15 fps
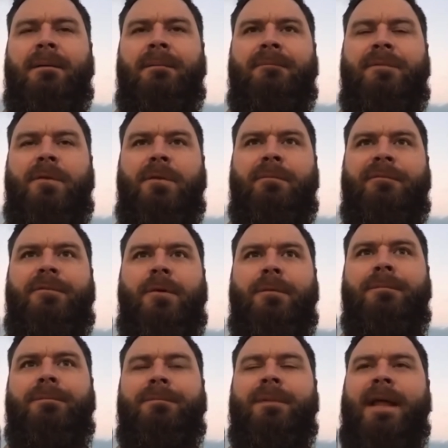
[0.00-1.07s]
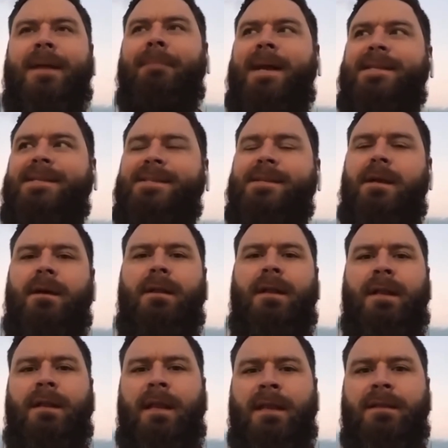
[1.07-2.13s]
for like my son
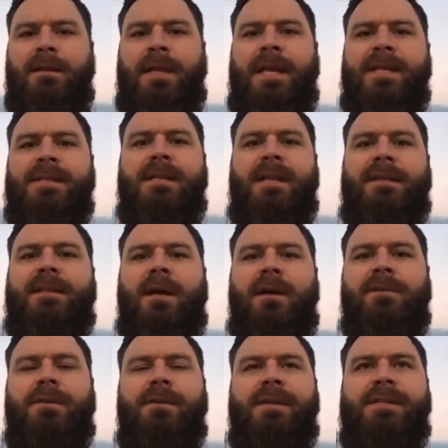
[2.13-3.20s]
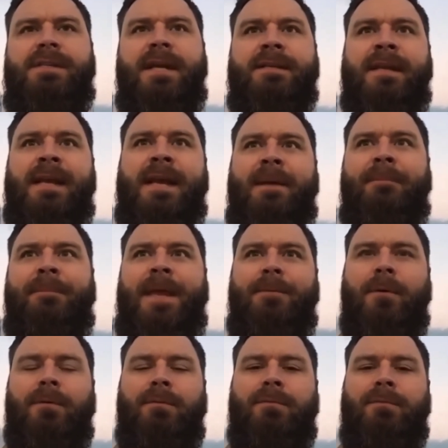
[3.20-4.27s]
and kids that I talk to these days,
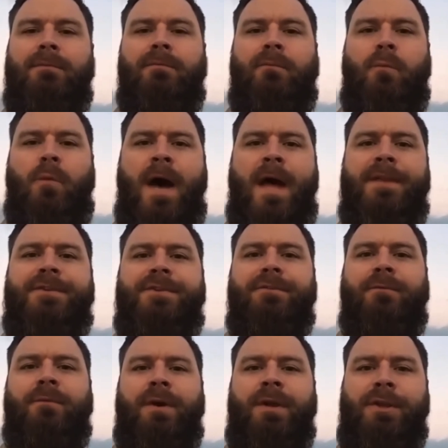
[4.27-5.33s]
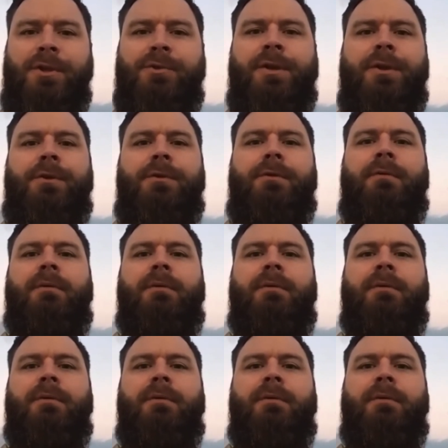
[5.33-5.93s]
people watch what you do,